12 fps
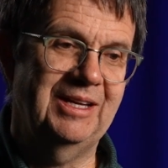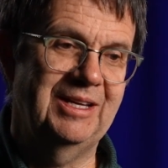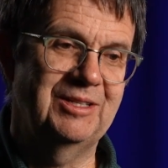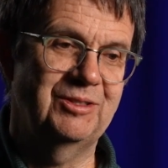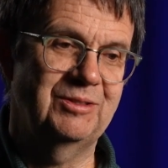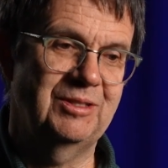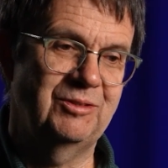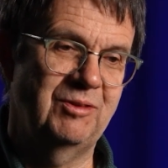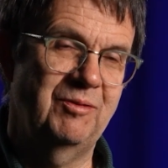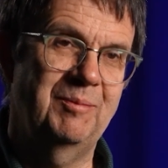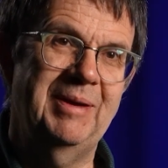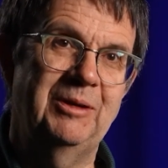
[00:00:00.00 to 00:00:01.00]
is
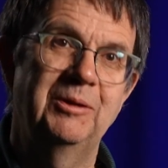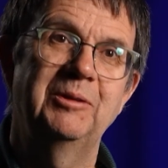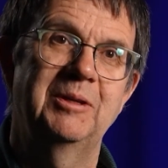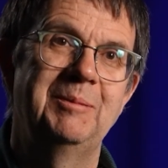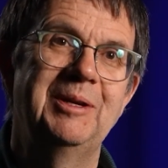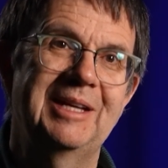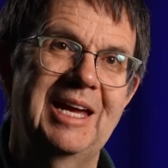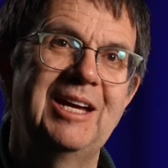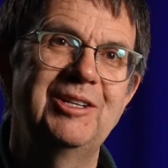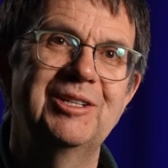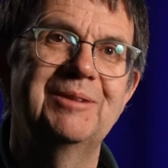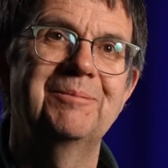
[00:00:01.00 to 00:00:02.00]
driven by good
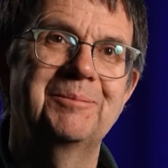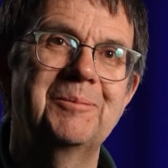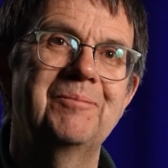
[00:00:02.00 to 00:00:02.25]
communication,